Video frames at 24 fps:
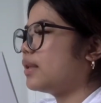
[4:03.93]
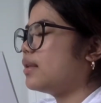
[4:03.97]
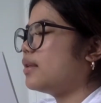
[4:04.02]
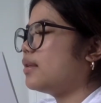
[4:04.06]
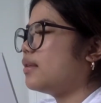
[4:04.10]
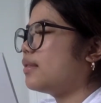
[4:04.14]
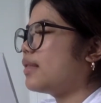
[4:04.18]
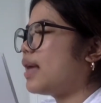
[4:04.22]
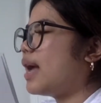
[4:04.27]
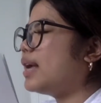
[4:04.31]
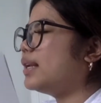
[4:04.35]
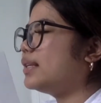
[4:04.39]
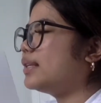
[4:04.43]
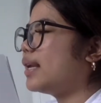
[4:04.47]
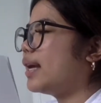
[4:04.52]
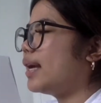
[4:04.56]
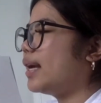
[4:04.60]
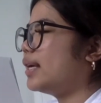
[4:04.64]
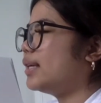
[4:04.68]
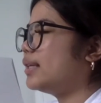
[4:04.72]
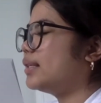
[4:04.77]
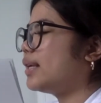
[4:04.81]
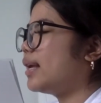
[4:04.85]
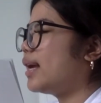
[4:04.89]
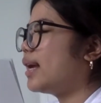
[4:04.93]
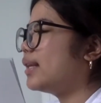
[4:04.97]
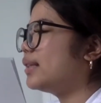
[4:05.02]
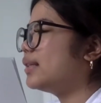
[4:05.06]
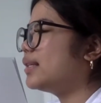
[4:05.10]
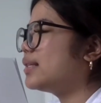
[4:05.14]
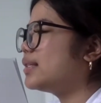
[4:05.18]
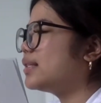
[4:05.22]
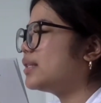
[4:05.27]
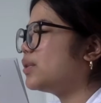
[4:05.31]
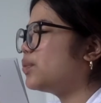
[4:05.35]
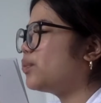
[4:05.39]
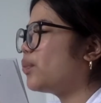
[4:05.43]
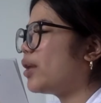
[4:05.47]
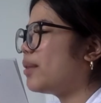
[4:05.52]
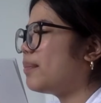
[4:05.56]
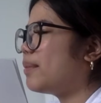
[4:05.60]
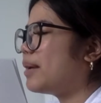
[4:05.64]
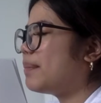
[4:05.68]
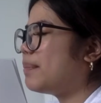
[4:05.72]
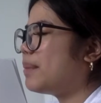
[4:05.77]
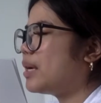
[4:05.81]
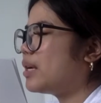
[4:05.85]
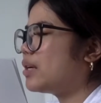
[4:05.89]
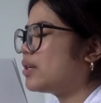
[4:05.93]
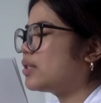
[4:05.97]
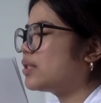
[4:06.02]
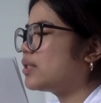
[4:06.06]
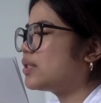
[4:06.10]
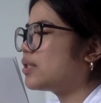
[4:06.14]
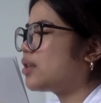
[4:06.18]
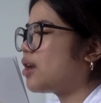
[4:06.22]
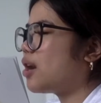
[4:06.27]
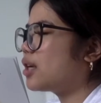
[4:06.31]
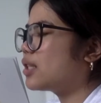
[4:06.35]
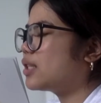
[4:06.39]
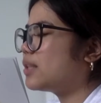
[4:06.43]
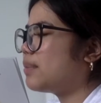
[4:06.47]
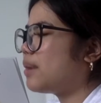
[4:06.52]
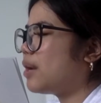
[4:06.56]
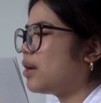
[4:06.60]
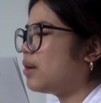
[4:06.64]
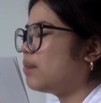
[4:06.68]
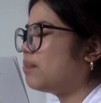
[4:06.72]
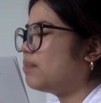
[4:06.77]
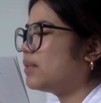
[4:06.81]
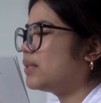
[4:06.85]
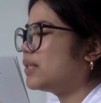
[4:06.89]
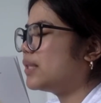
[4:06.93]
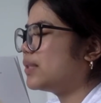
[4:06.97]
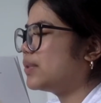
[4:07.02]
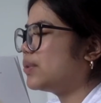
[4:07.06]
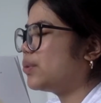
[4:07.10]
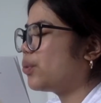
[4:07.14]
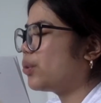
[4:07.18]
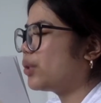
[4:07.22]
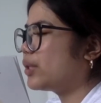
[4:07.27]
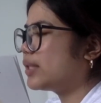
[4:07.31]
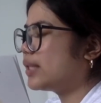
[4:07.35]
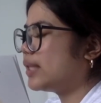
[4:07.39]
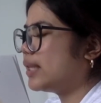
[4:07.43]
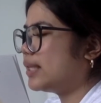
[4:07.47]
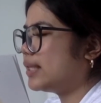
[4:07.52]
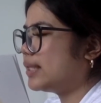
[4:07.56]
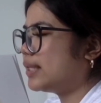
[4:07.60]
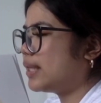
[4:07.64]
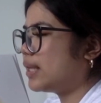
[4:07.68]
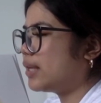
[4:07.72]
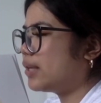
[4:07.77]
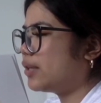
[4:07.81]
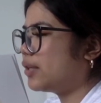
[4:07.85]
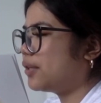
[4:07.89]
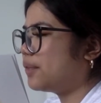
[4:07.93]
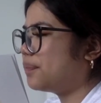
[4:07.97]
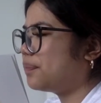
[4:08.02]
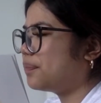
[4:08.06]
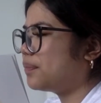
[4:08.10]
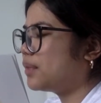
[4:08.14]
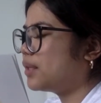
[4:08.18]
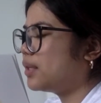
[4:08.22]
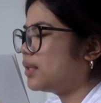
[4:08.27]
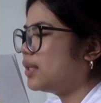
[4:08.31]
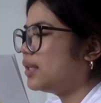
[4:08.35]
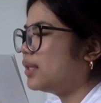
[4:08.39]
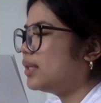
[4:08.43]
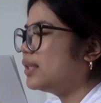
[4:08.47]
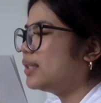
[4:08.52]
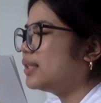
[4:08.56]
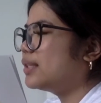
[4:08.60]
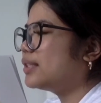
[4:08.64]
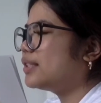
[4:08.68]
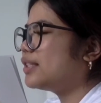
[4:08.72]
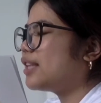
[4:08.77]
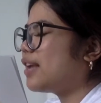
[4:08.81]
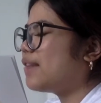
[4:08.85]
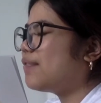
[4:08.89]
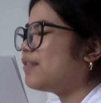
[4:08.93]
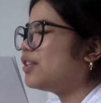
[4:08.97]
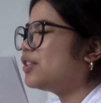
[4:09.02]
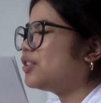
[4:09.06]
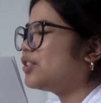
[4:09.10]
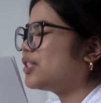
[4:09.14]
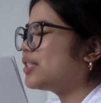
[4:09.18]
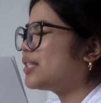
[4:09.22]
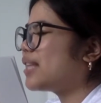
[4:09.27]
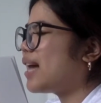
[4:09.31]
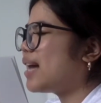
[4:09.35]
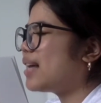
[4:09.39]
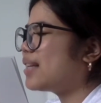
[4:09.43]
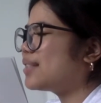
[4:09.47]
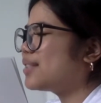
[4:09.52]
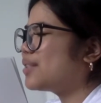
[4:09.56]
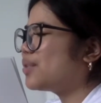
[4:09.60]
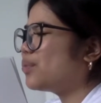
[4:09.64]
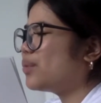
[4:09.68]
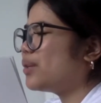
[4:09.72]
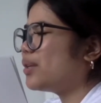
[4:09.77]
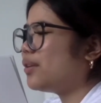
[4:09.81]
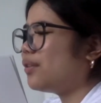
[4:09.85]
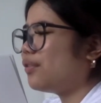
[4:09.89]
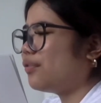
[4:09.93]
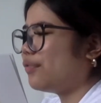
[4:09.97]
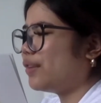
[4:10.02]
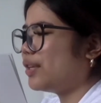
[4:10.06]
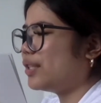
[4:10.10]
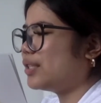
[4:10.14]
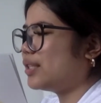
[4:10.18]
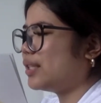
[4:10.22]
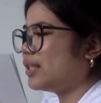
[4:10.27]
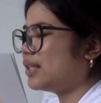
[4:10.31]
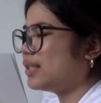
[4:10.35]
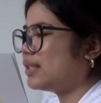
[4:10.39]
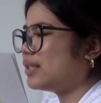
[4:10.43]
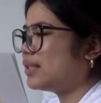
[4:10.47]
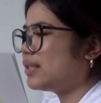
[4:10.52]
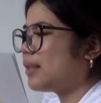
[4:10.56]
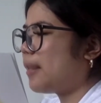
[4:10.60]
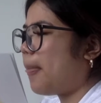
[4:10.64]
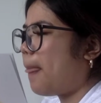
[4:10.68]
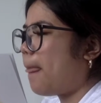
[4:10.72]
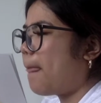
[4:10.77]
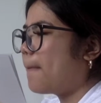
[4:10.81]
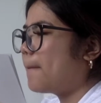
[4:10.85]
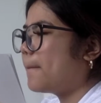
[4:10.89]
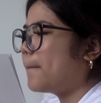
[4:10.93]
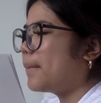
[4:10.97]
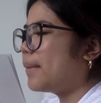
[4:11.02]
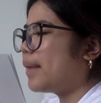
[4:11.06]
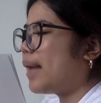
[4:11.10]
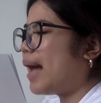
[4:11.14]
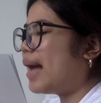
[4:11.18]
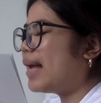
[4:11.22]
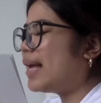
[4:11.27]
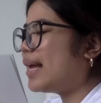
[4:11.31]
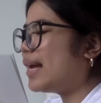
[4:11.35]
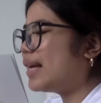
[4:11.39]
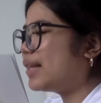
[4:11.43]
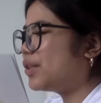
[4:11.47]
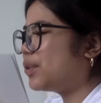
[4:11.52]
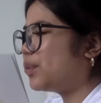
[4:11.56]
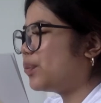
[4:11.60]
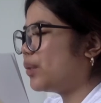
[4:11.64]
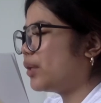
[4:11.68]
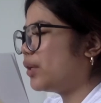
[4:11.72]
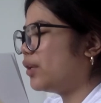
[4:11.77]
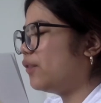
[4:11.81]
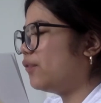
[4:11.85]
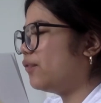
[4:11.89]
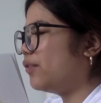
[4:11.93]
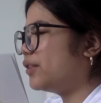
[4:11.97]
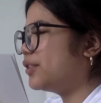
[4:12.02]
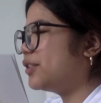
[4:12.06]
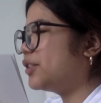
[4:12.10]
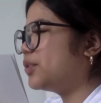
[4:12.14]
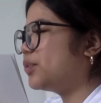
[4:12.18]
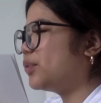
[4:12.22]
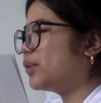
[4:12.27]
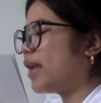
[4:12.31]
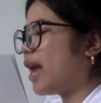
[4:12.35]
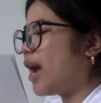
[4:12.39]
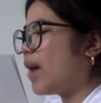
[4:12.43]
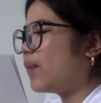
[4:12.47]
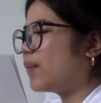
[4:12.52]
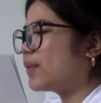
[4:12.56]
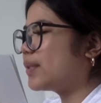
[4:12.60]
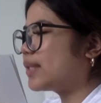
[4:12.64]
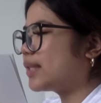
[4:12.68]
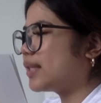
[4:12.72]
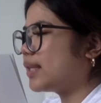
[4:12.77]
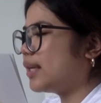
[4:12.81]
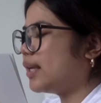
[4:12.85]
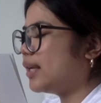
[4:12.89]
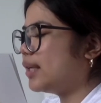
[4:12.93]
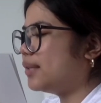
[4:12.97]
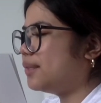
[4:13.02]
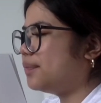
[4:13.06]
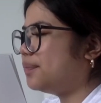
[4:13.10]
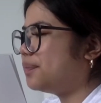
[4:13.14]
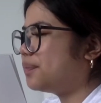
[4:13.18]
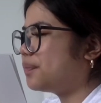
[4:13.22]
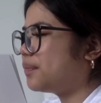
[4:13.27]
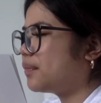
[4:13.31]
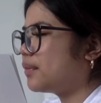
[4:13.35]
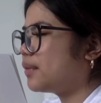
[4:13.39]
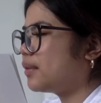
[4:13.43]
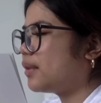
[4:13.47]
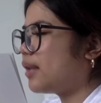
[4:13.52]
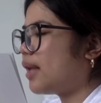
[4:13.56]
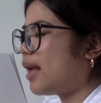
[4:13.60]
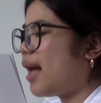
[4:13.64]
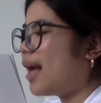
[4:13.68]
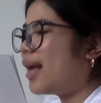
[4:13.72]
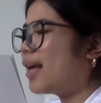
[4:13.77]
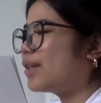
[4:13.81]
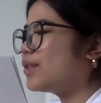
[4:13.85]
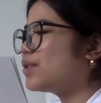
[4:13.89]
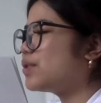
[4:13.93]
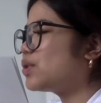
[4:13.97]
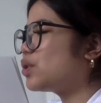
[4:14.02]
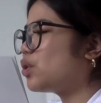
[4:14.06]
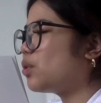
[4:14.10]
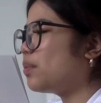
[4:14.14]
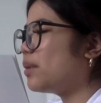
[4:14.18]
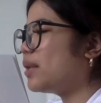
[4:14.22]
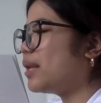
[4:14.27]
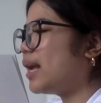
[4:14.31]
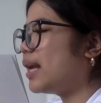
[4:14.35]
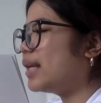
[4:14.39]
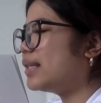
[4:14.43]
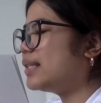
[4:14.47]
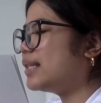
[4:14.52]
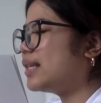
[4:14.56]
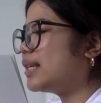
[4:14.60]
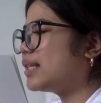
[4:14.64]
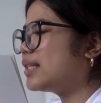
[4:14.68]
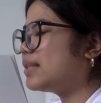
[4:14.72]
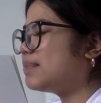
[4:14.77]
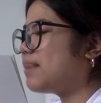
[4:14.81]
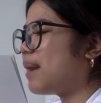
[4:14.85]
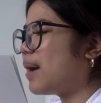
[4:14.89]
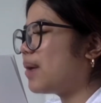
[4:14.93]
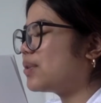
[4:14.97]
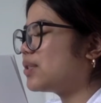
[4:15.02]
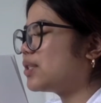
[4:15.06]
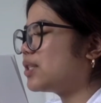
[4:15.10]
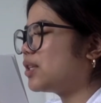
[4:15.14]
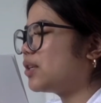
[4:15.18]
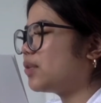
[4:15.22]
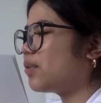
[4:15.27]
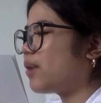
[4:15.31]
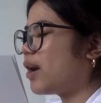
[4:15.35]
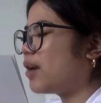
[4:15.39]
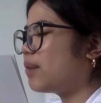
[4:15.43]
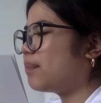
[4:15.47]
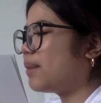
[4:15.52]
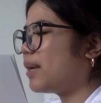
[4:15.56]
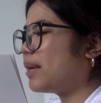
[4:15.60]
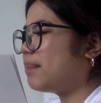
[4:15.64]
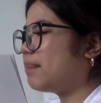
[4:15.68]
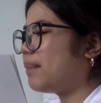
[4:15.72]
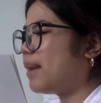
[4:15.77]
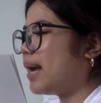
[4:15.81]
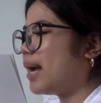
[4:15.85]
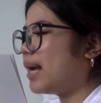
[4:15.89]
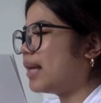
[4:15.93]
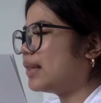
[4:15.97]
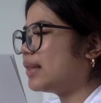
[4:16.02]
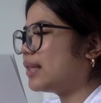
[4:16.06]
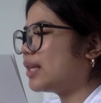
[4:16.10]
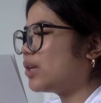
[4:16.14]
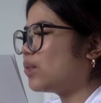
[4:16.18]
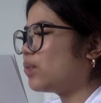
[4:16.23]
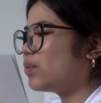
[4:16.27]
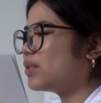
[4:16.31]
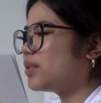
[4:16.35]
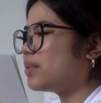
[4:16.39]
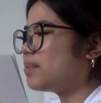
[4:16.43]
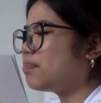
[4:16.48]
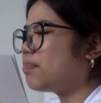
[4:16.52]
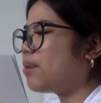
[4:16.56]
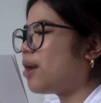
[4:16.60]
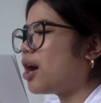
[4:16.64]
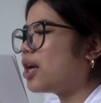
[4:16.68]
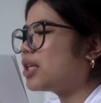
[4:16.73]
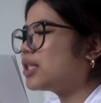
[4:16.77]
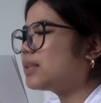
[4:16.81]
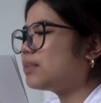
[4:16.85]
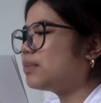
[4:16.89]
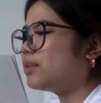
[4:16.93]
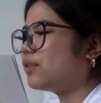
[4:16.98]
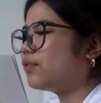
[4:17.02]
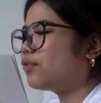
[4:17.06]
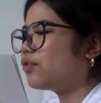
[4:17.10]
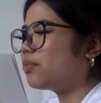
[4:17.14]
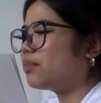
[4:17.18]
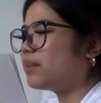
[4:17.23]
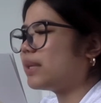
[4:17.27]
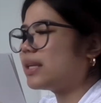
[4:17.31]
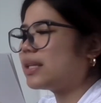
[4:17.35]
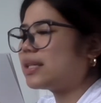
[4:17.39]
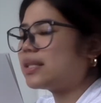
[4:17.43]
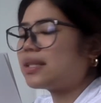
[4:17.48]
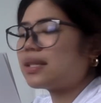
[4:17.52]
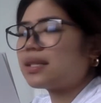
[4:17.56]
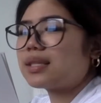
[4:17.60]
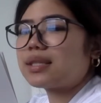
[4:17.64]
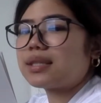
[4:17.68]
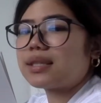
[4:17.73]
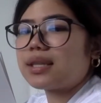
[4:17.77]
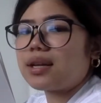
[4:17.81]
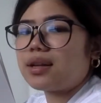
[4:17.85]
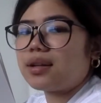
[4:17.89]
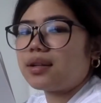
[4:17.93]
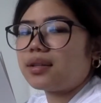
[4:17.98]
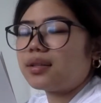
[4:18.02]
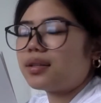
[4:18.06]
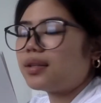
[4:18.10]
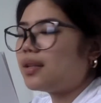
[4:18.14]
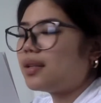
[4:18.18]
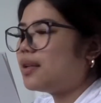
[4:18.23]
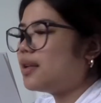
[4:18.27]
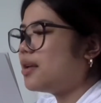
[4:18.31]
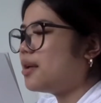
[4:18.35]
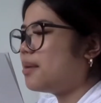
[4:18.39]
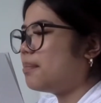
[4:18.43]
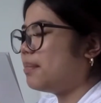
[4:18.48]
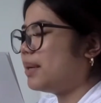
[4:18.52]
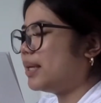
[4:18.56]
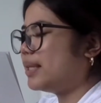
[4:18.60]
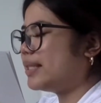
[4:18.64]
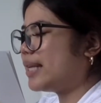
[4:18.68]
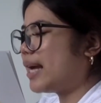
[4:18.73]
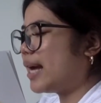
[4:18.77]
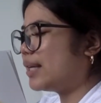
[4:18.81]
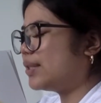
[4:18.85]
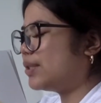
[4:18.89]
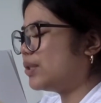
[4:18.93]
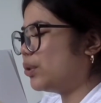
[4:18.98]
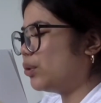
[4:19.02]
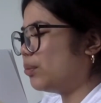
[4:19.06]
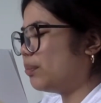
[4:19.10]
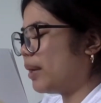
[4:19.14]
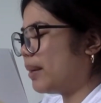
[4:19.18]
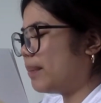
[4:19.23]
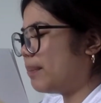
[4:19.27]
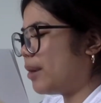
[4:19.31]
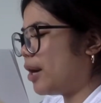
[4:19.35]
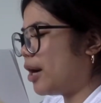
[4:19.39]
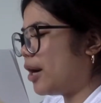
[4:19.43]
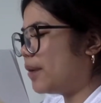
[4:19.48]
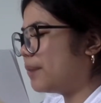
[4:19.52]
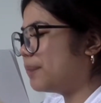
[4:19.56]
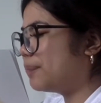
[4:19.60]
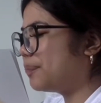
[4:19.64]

That night, I listened while my parents talked about Mrs. Gorski's letter. David just has the wiggle fidgets. I had the wiggle fidgets when I was a kid. I had so many ideas bouncing around my mind that it was impossible for me to sit still, my dad told my mom.